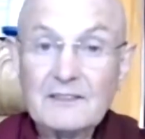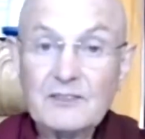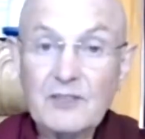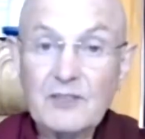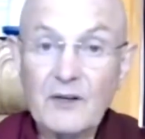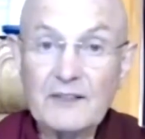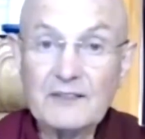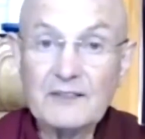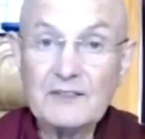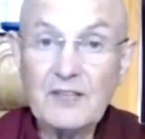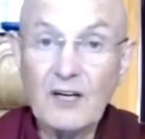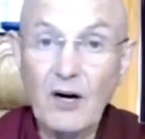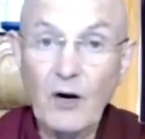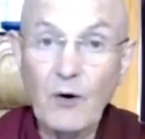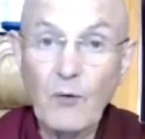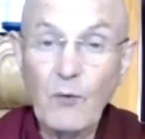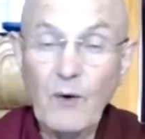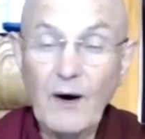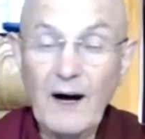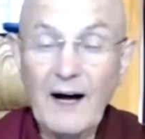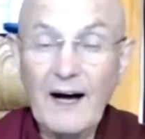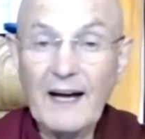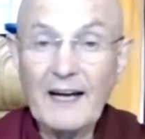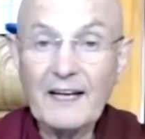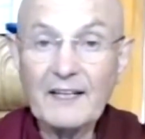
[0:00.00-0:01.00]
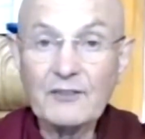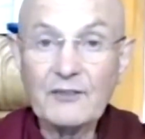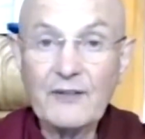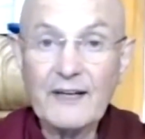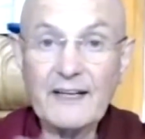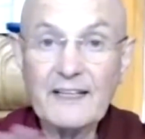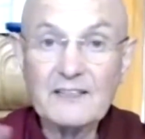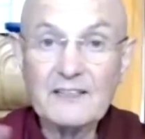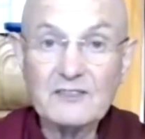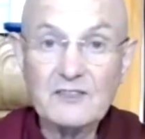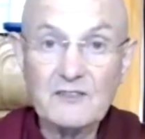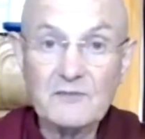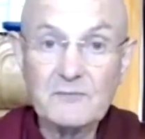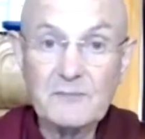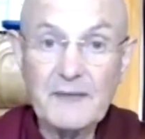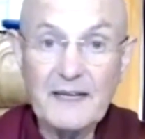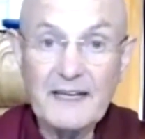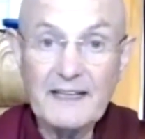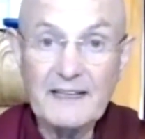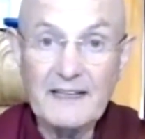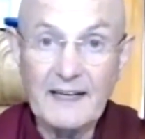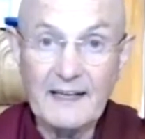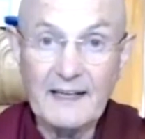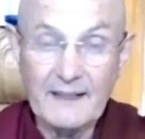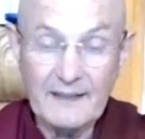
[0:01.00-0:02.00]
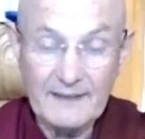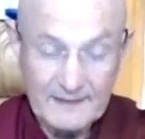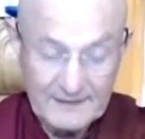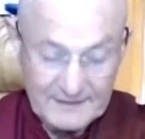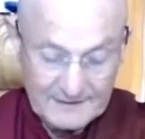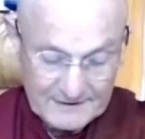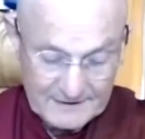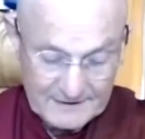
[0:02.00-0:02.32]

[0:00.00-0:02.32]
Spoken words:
So it's got a wide range of meaning.